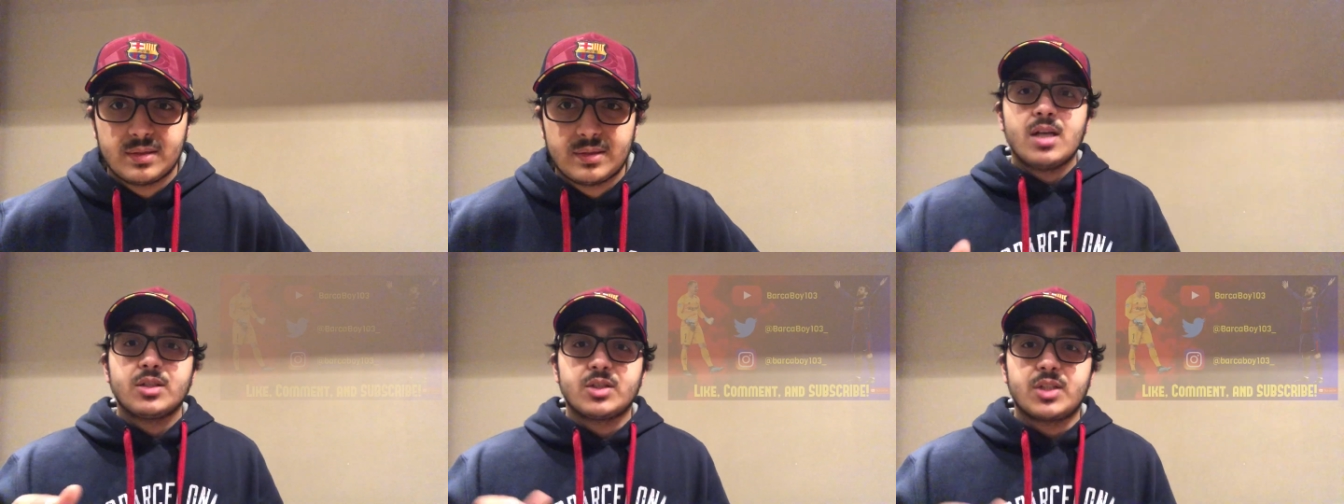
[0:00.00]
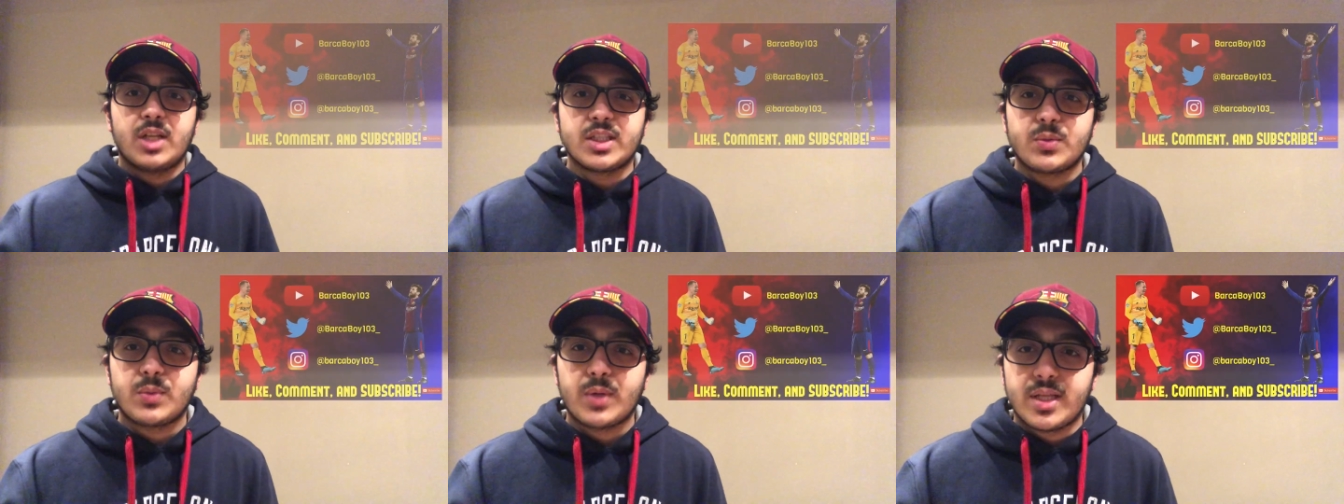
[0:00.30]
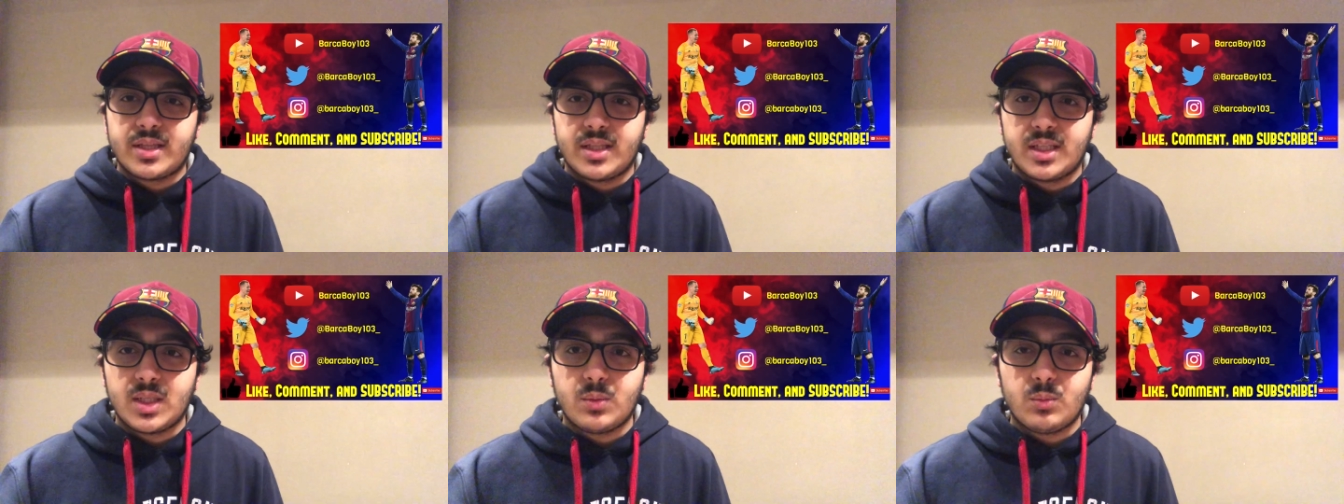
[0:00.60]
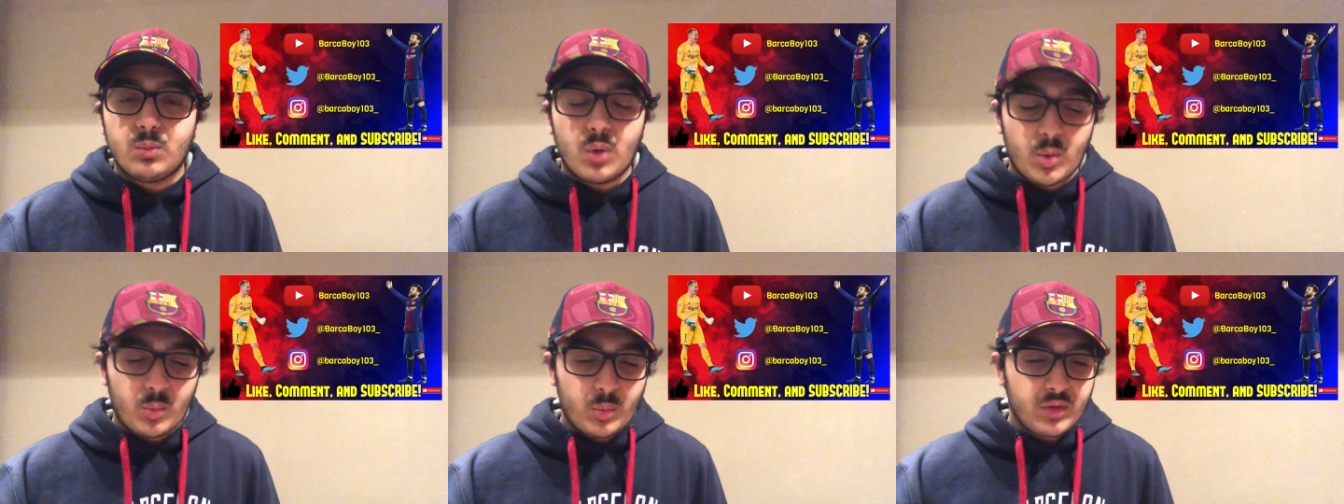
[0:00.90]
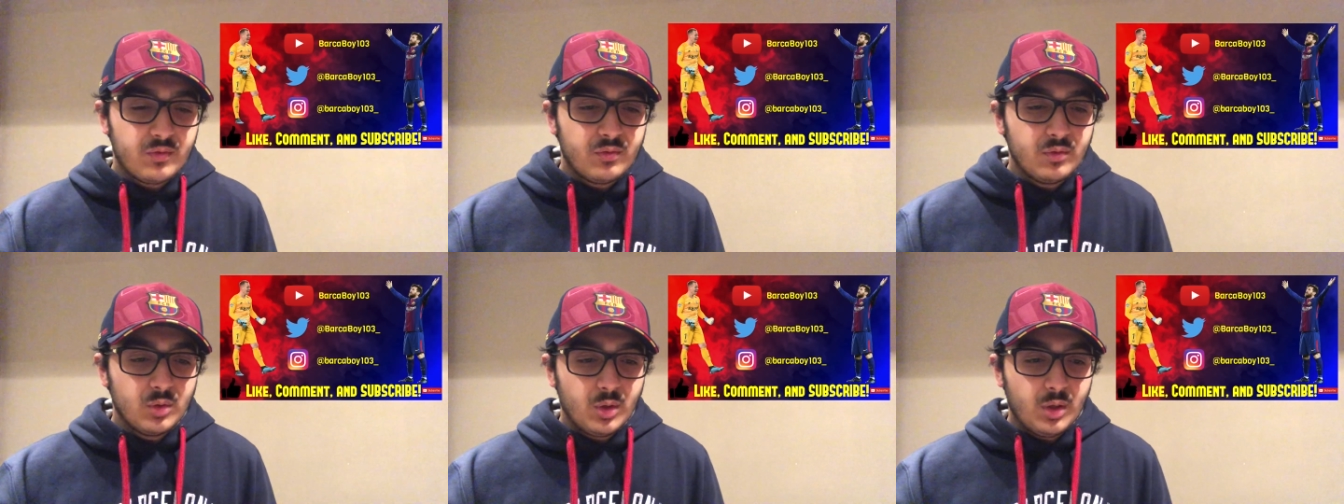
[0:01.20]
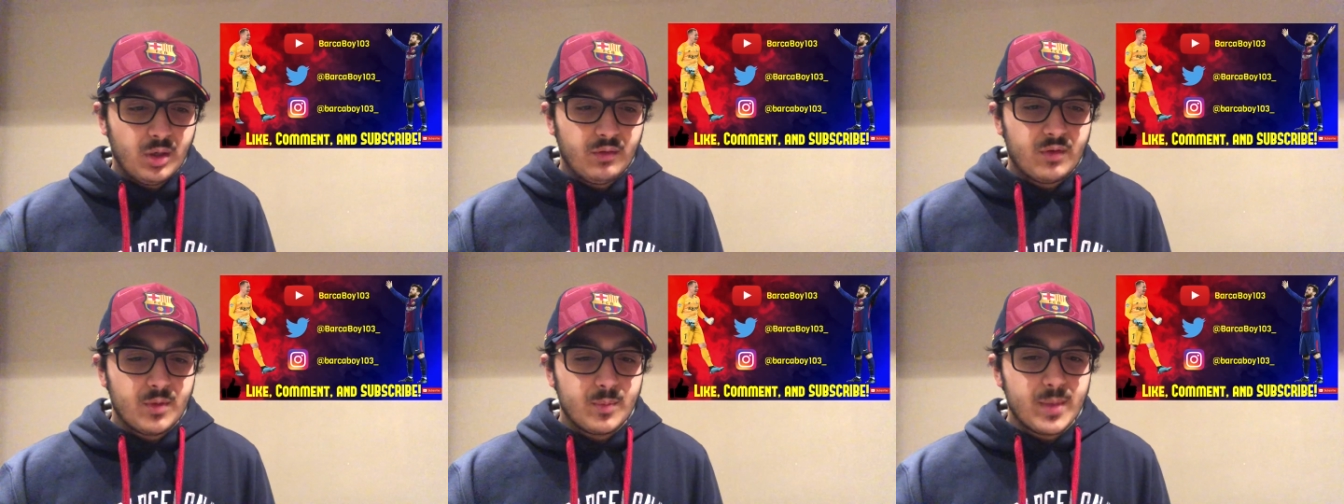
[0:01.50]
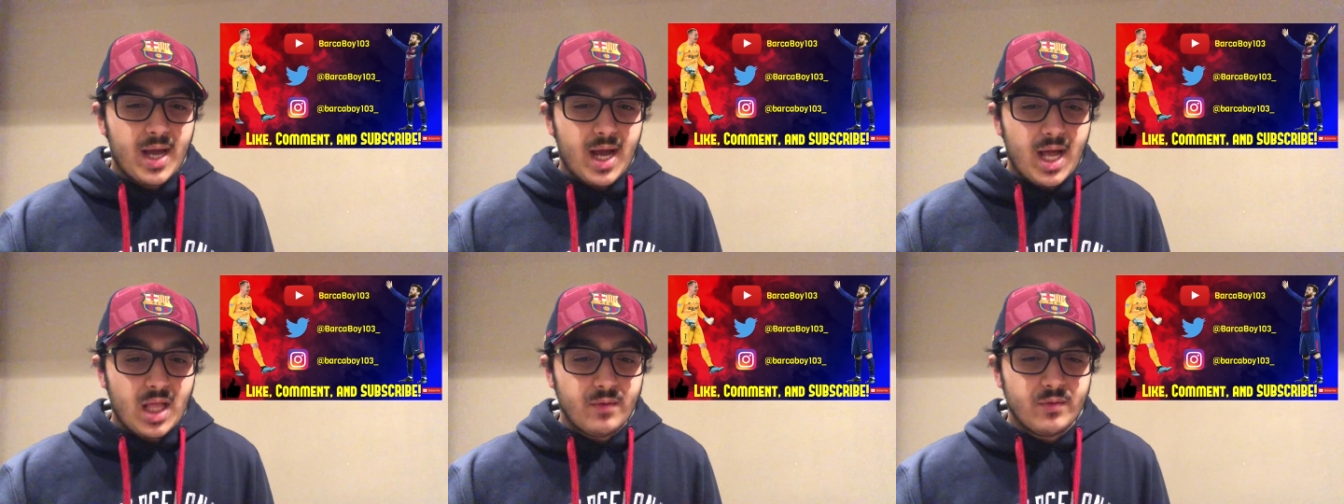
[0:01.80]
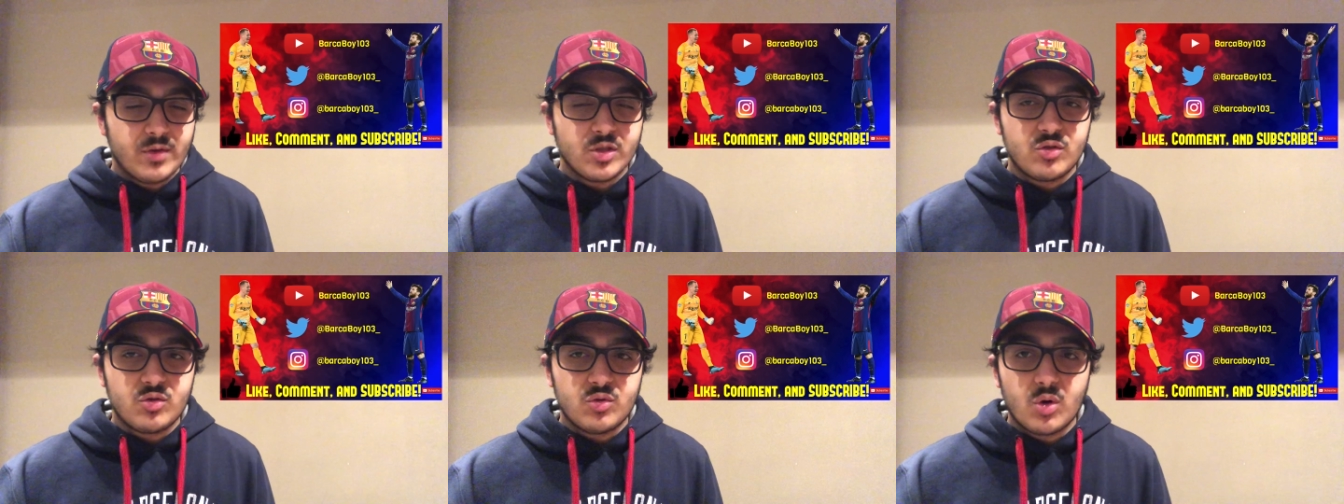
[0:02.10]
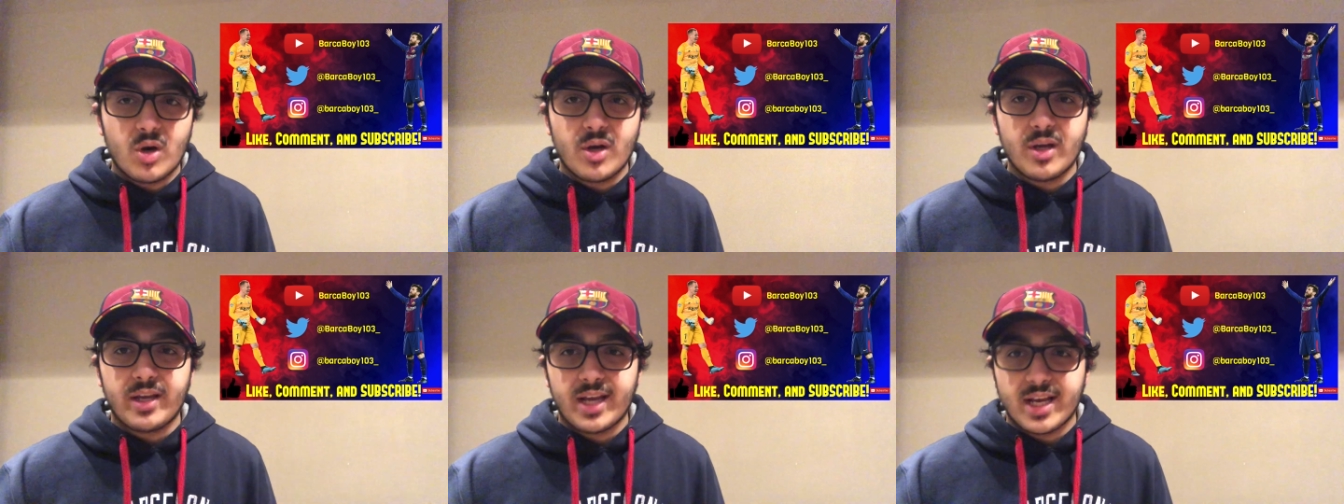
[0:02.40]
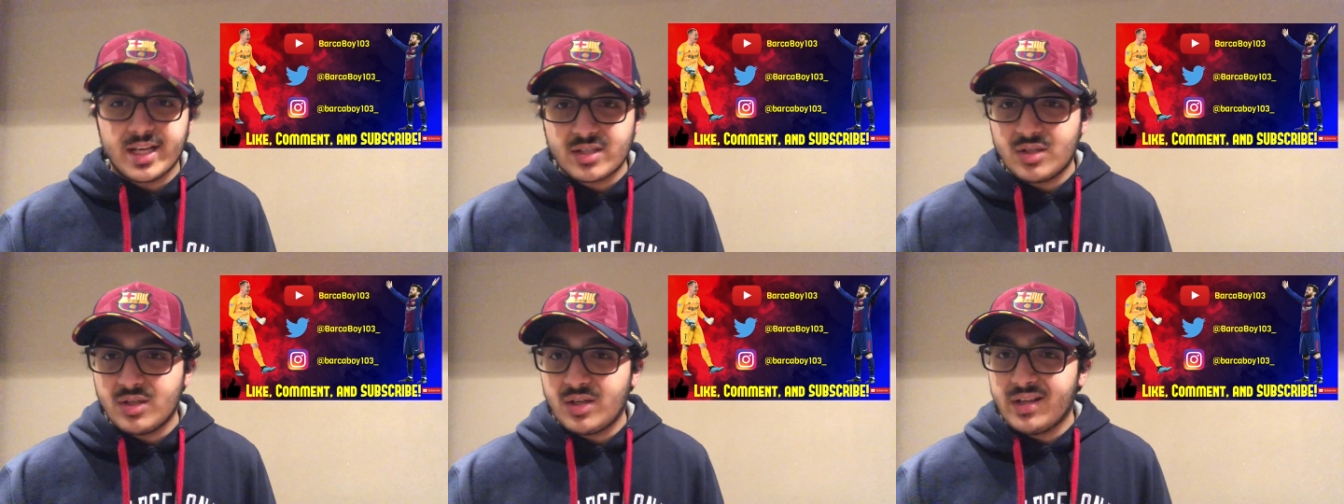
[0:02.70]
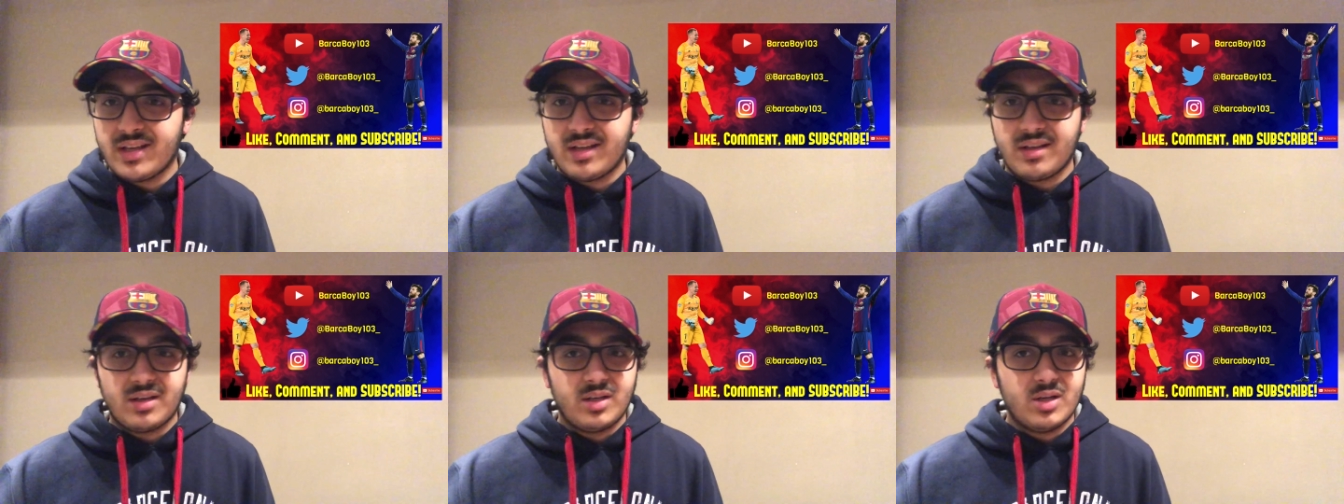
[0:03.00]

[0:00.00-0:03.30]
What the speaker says: So that's what I think what we've learned from the Alaves draw yesterday.